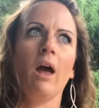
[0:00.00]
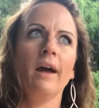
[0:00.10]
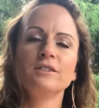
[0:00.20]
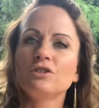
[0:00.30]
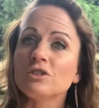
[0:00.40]

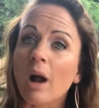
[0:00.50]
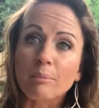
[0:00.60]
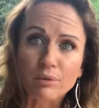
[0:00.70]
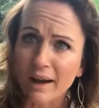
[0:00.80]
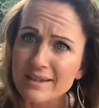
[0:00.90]
it's just not
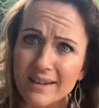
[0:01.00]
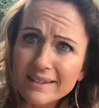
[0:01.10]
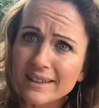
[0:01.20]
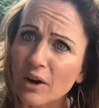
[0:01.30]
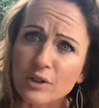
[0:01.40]

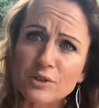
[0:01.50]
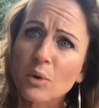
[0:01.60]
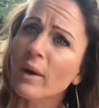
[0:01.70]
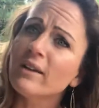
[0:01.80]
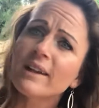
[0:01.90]
present in our
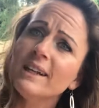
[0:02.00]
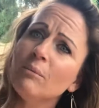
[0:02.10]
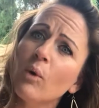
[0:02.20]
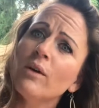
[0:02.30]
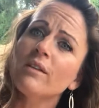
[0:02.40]
soil
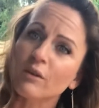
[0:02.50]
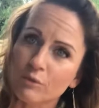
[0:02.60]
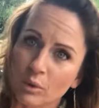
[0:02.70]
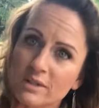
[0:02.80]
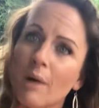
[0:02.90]
anymore.
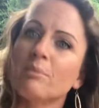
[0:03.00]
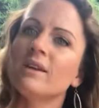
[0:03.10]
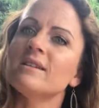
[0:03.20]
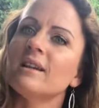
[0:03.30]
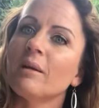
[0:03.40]
Therefore, it's not
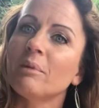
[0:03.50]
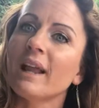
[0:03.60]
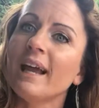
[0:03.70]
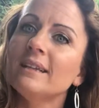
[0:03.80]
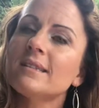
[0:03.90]
present in the
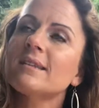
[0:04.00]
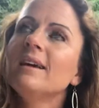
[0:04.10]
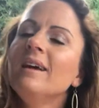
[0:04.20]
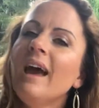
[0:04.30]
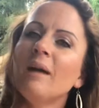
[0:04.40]
plants.
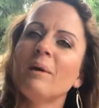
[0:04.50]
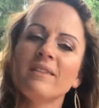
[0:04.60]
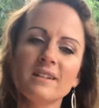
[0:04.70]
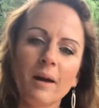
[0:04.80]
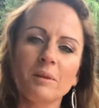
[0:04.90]
And by the
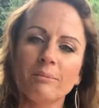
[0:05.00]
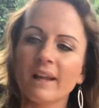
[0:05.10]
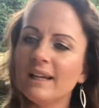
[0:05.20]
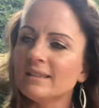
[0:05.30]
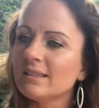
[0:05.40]
time the
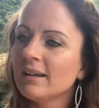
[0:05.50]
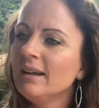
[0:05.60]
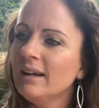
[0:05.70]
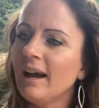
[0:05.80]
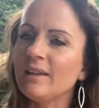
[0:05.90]
plants
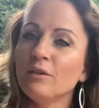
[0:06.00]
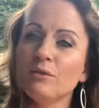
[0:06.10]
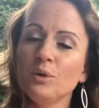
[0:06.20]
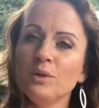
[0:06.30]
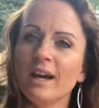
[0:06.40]
and the
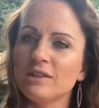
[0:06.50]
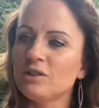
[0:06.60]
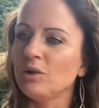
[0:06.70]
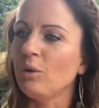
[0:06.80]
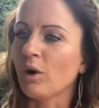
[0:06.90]
food get
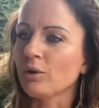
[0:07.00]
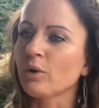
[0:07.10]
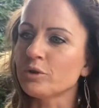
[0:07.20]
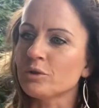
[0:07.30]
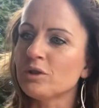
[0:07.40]
to our
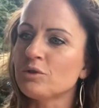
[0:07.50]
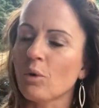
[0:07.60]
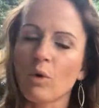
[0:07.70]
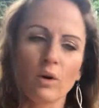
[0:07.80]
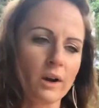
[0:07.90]
grocery
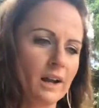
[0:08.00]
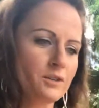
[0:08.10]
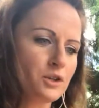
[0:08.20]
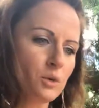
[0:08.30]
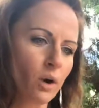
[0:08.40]
store and
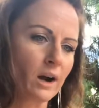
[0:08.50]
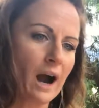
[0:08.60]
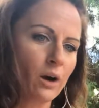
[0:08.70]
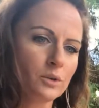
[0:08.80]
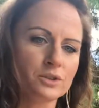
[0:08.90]
to our
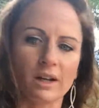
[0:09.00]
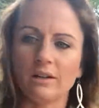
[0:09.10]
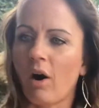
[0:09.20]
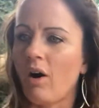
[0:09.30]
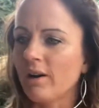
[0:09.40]
house
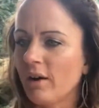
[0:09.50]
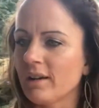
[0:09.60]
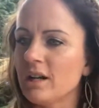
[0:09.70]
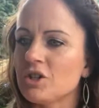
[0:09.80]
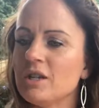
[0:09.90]
and on our
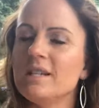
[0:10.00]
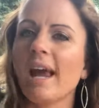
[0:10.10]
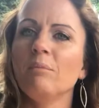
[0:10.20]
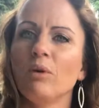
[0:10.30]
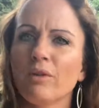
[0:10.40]
kitchen
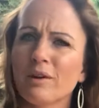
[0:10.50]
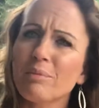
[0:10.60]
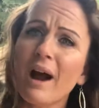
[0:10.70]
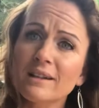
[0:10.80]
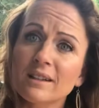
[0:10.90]
table, they're
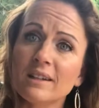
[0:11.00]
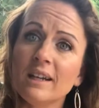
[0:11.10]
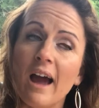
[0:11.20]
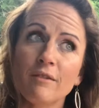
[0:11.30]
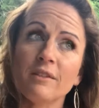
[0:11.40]

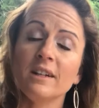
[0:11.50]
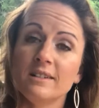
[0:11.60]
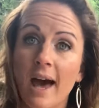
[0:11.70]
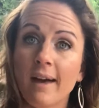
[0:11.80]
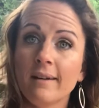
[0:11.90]
practically effing
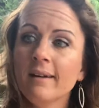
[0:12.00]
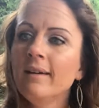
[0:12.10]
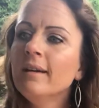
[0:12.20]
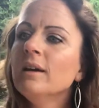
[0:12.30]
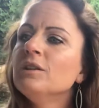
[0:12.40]
dead.
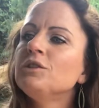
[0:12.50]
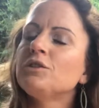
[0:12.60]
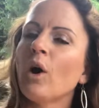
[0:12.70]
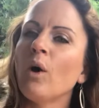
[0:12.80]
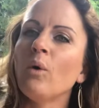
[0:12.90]

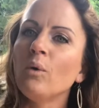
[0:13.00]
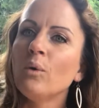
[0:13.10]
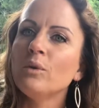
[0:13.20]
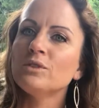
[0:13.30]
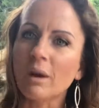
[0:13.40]
So
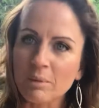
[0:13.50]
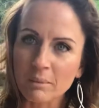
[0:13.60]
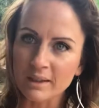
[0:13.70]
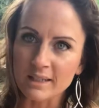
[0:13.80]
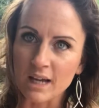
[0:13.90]

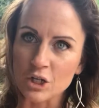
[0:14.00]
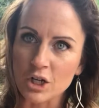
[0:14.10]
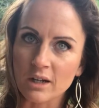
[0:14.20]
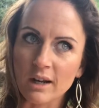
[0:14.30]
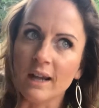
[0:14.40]

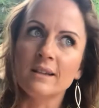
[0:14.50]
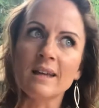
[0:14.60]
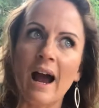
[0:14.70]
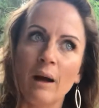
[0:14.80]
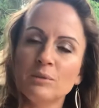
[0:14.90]
supplementation is
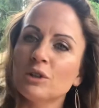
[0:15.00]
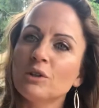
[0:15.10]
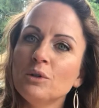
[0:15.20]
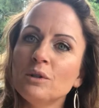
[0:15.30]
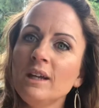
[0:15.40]

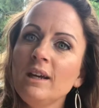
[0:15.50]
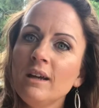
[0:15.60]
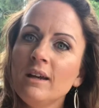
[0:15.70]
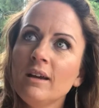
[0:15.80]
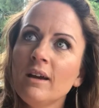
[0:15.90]
absolutely